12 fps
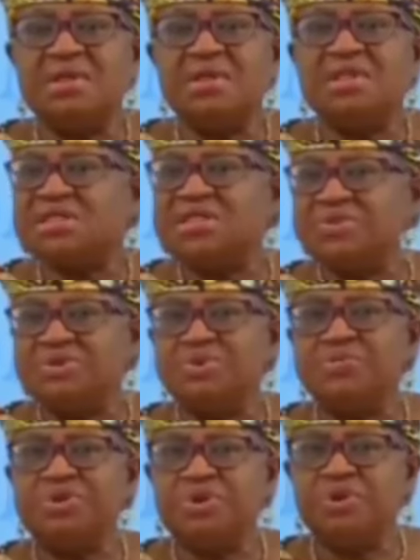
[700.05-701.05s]
They seem
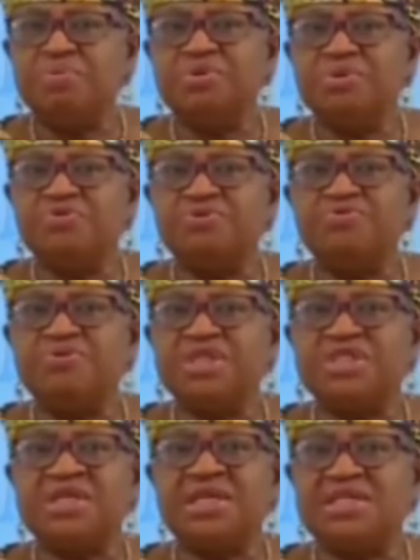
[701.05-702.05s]
to be open to
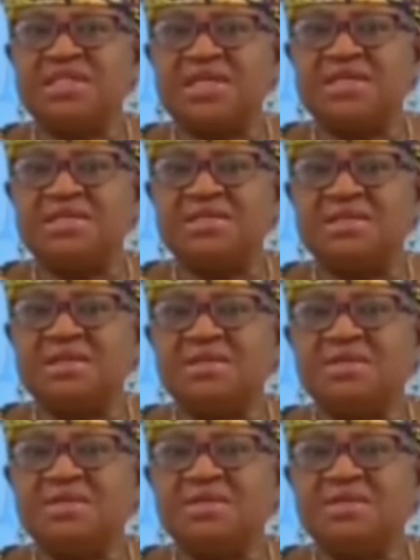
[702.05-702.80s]
fresh ideas,